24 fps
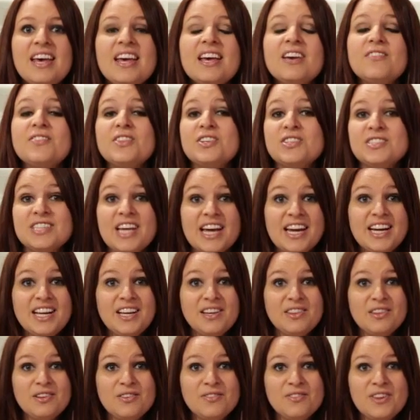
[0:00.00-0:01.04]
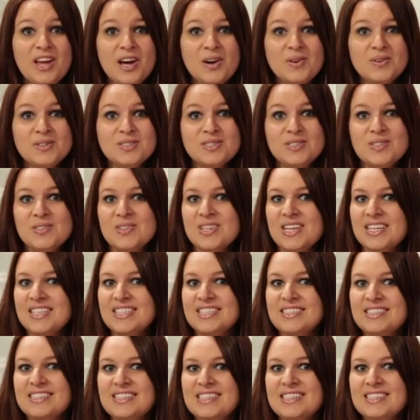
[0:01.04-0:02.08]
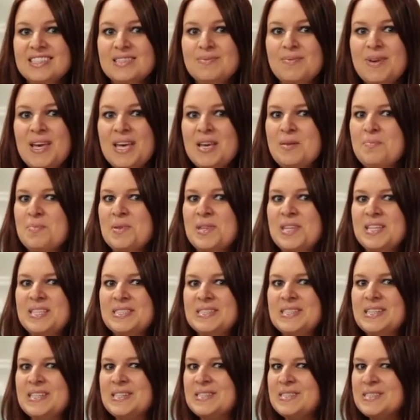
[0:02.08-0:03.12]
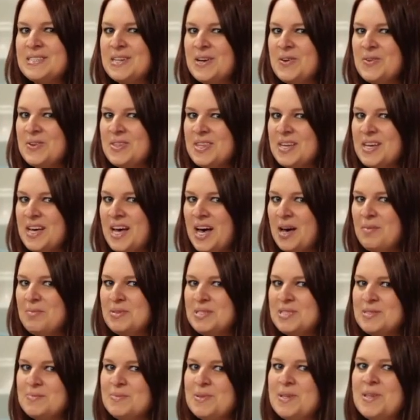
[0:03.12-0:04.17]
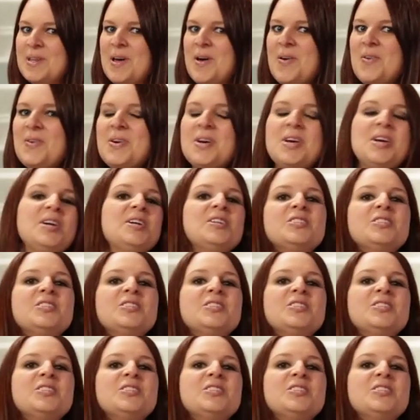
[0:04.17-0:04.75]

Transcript: If there's any other flowers you'd like to see us make, please let us know in the comments below.